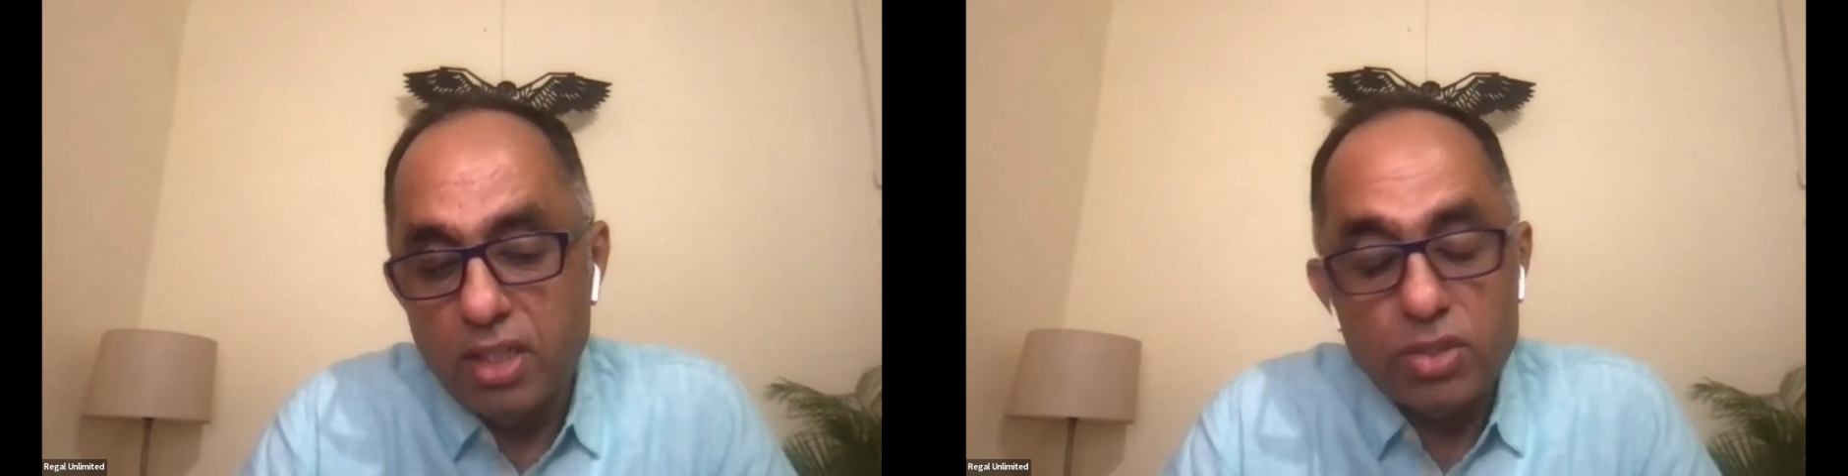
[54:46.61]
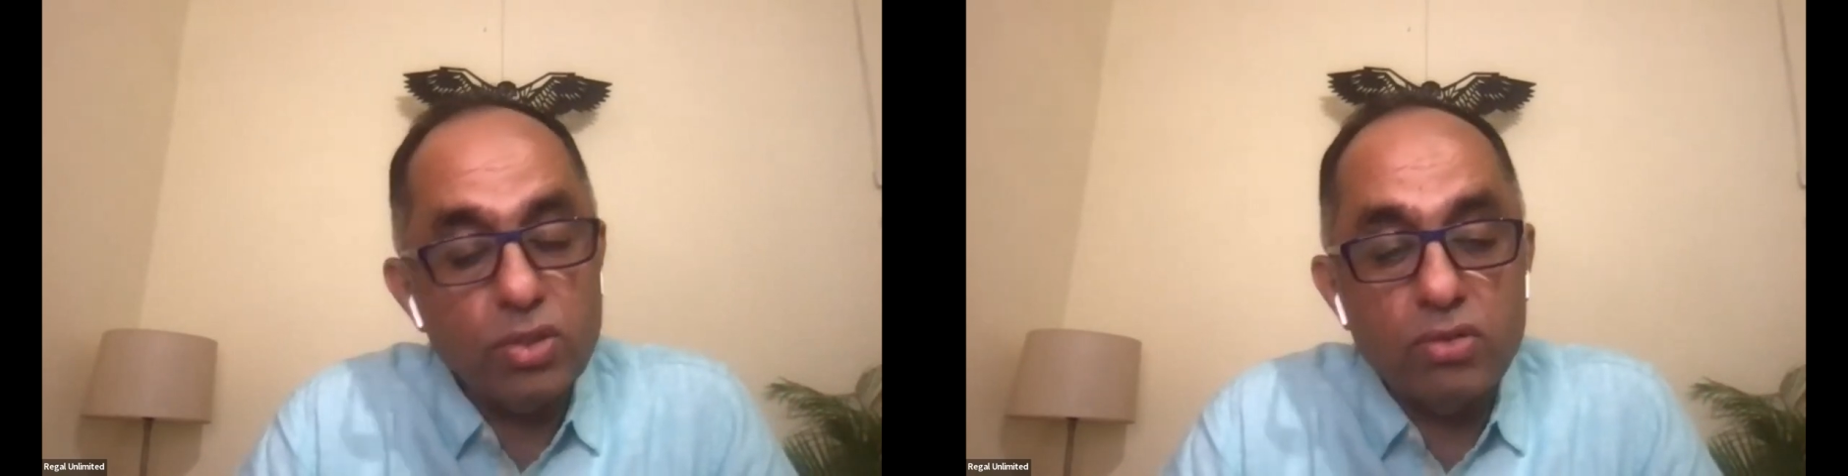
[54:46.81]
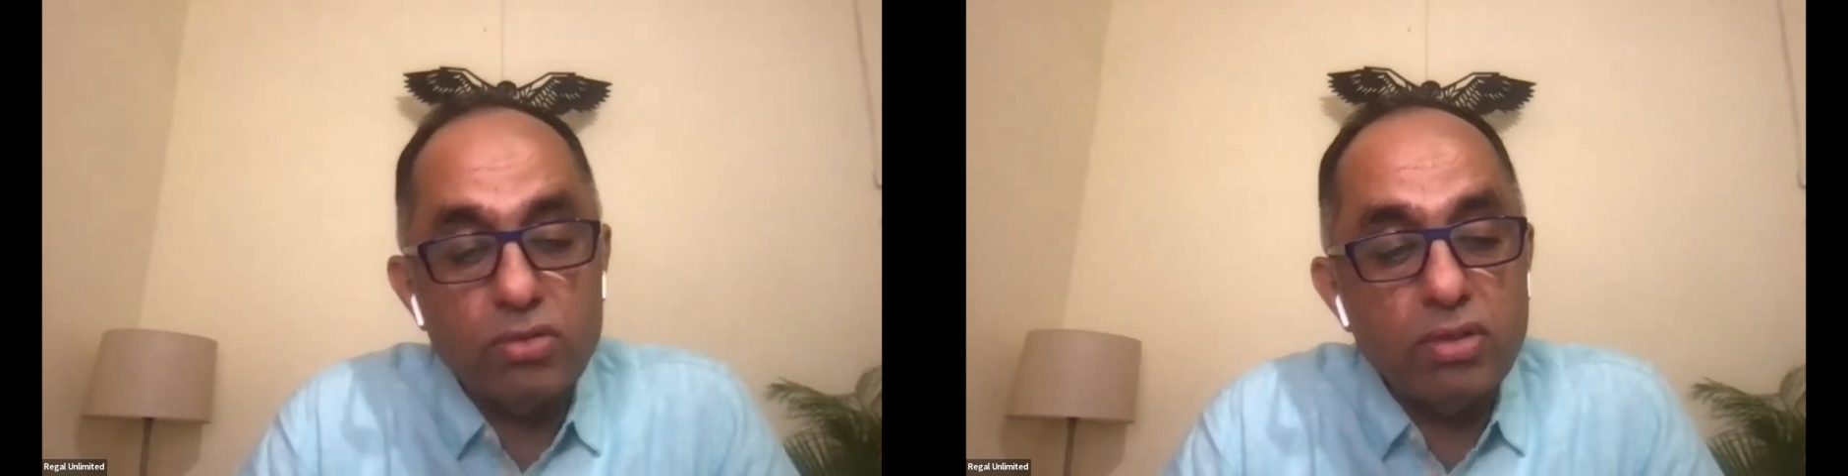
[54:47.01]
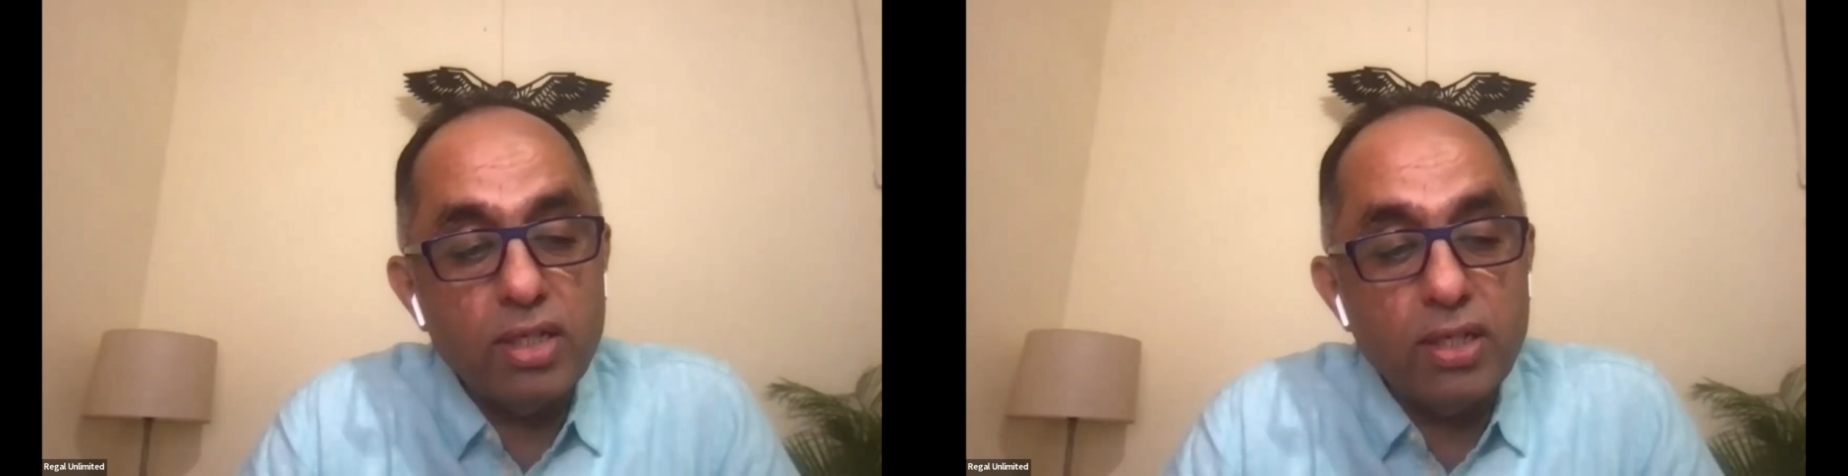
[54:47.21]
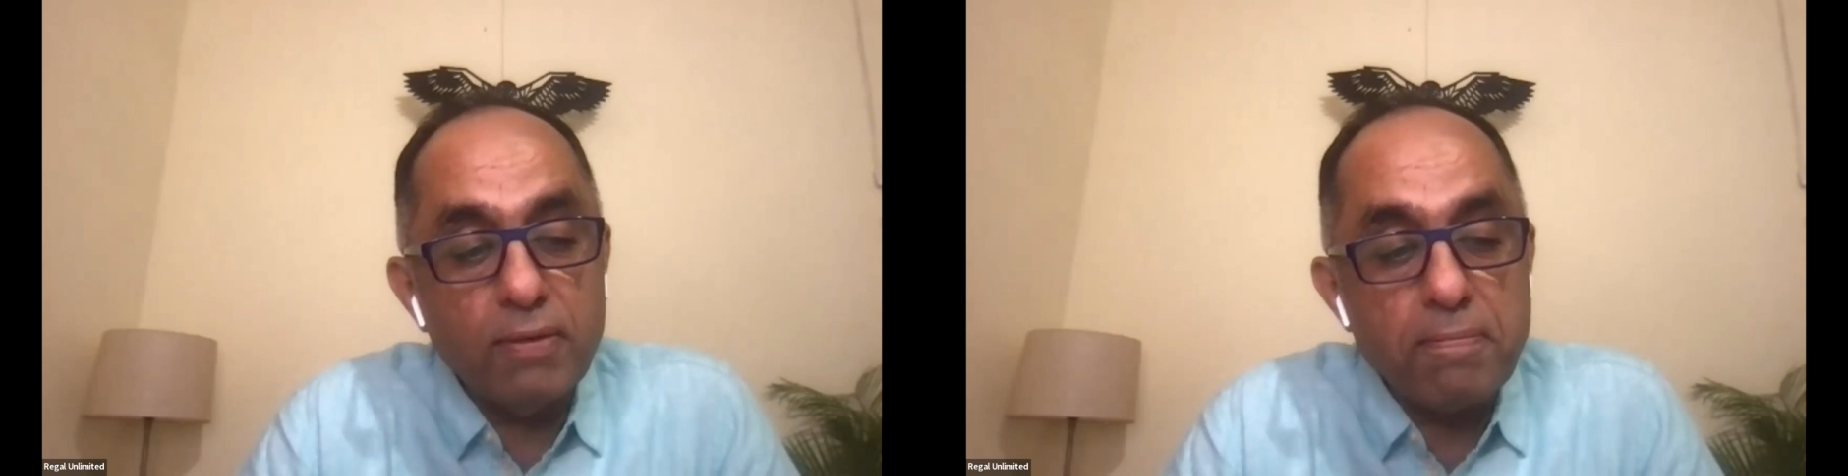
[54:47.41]

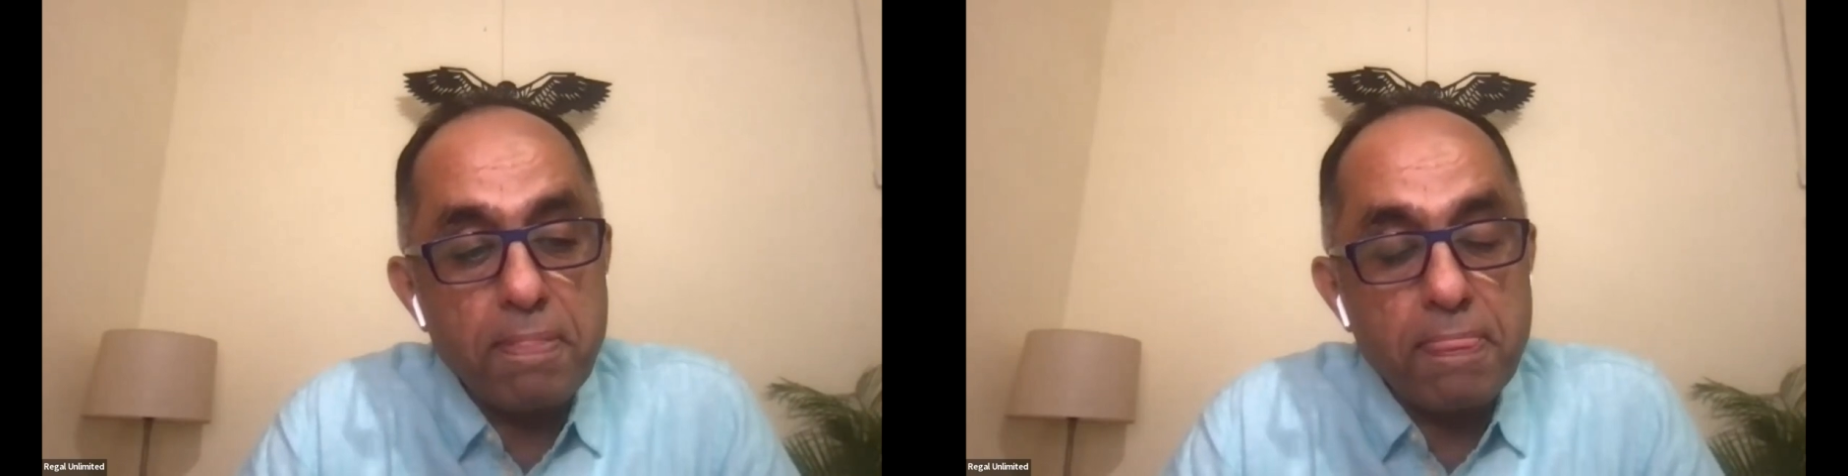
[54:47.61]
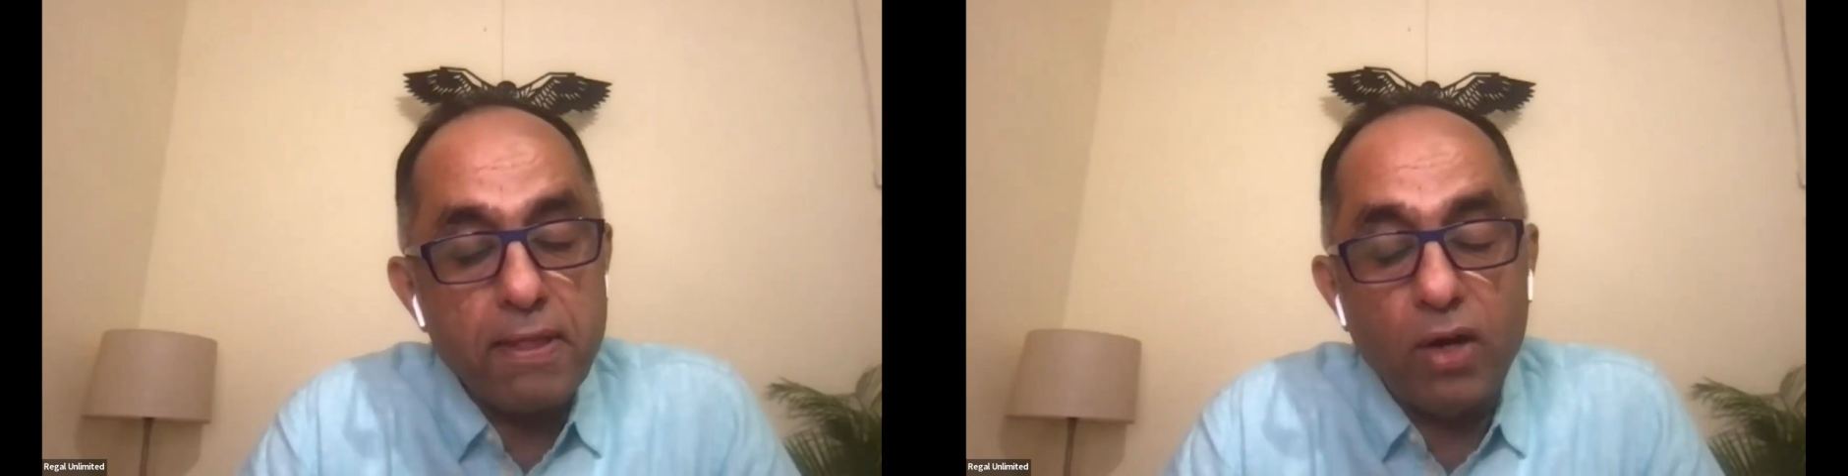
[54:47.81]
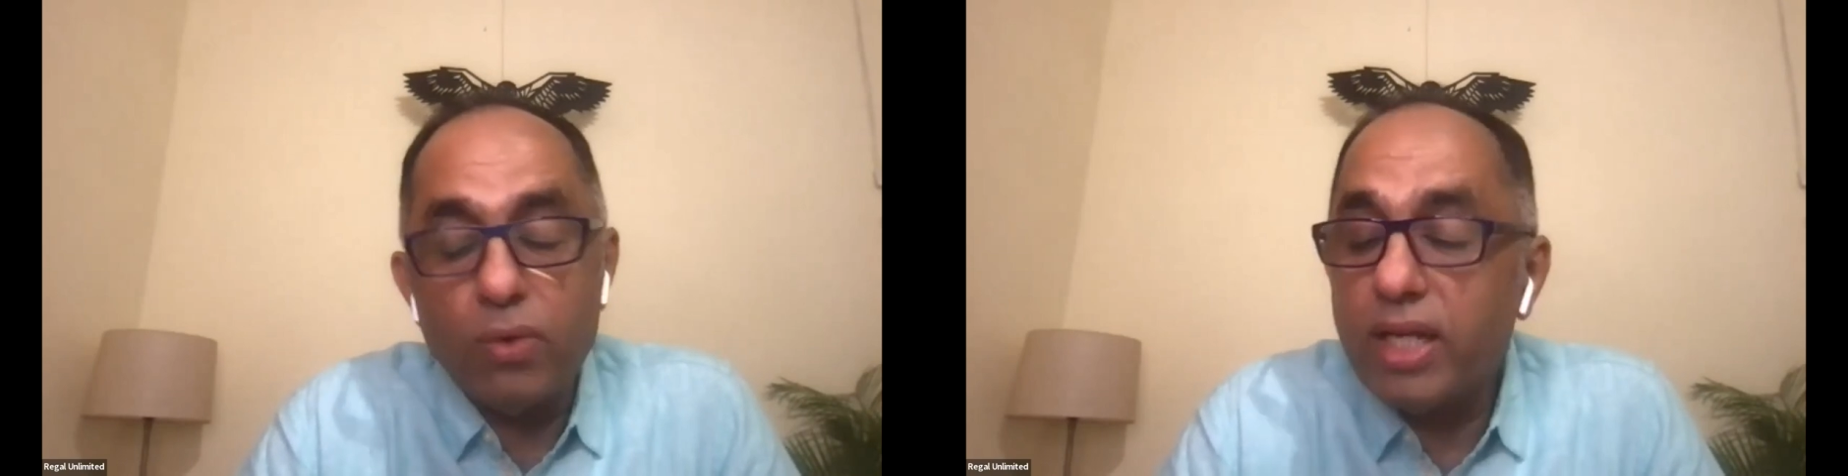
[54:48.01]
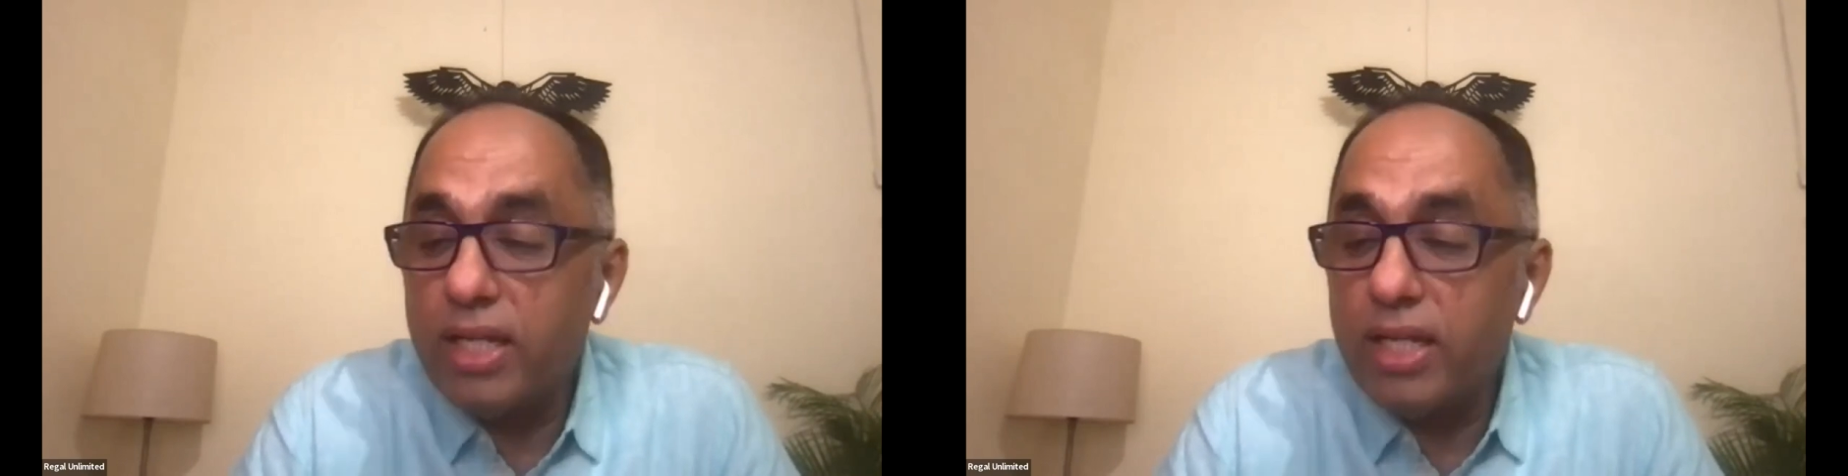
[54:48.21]
So how